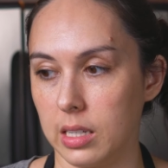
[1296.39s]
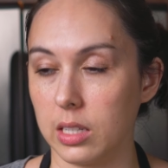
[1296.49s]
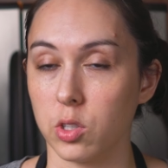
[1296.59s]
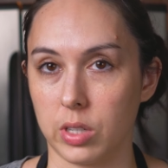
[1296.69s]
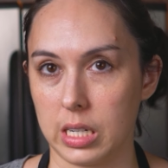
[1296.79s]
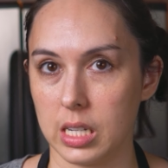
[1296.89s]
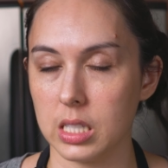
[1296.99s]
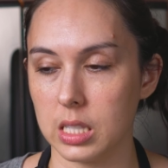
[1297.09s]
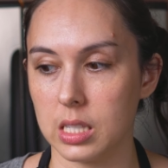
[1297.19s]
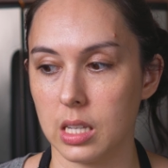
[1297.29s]

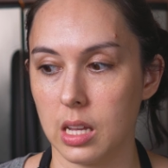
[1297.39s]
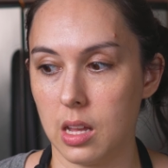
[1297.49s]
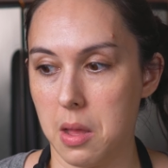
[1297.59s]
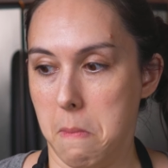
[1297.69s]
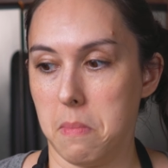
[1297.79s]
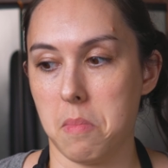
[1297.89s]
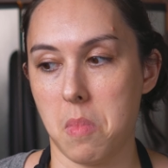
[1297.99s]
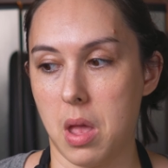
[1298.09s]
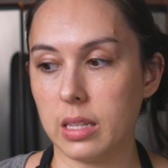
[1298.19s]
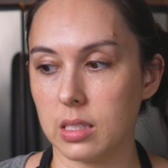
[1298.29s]
ingredients,
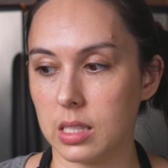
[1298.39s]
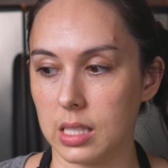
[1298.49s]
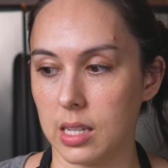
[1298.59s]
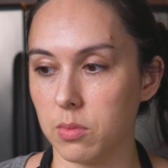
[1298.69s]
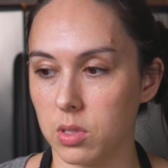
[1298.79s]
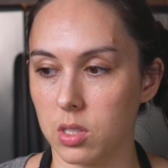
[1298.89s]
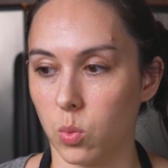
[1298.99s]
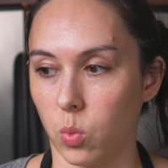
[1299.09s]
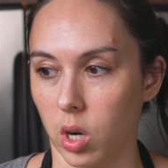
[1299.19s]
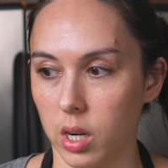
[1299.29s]
it seems to
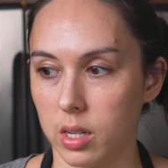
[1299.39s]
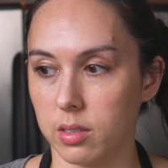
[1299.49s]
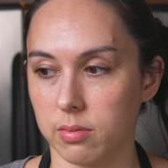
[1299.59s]
work